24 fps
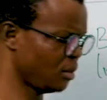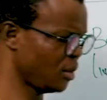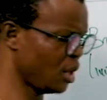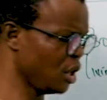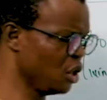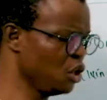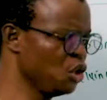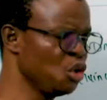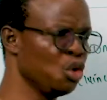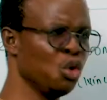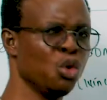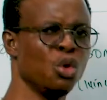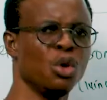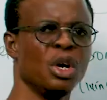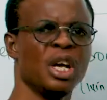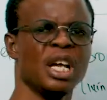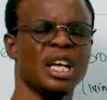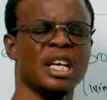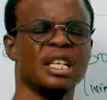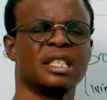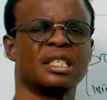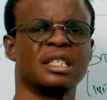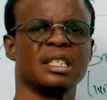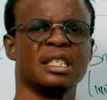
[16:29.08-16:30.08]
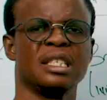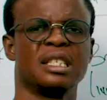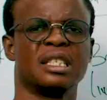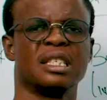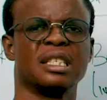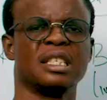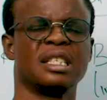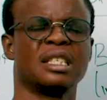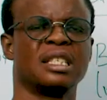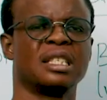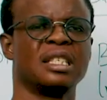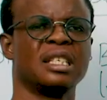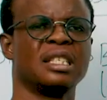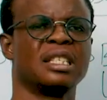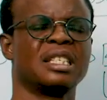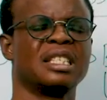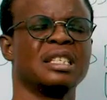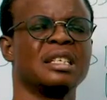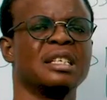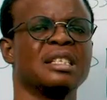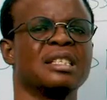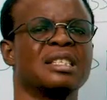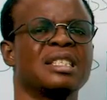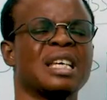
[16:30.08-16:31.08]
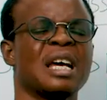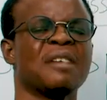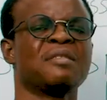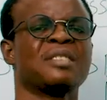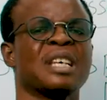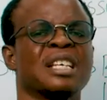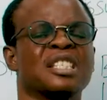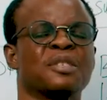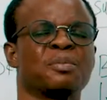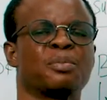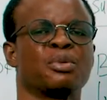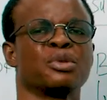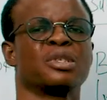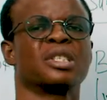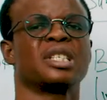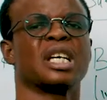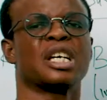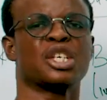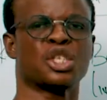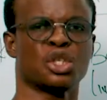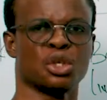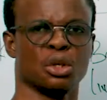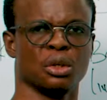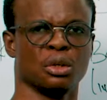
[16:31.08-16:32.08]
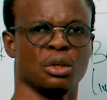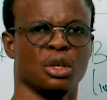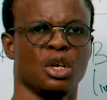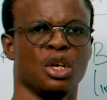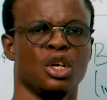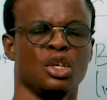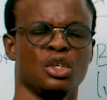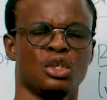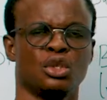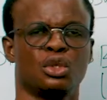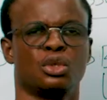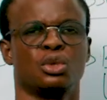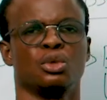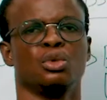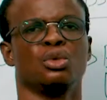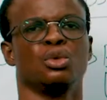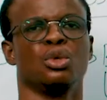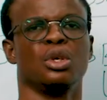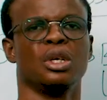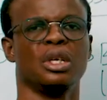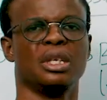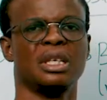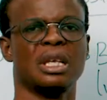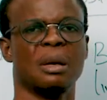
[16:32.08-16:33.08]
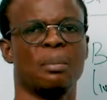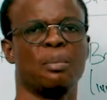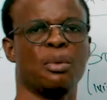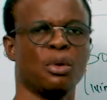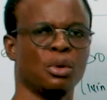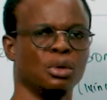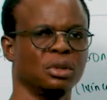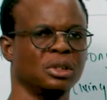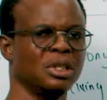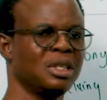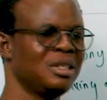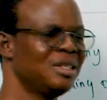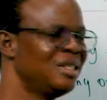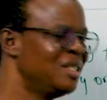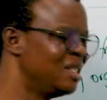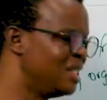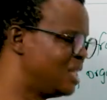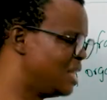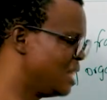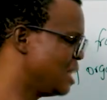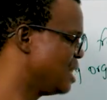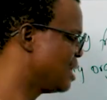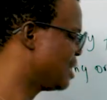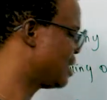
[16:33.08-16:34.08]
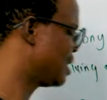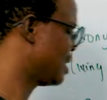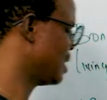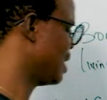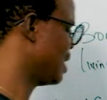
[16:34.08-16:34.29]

it serves as protection to the bone. This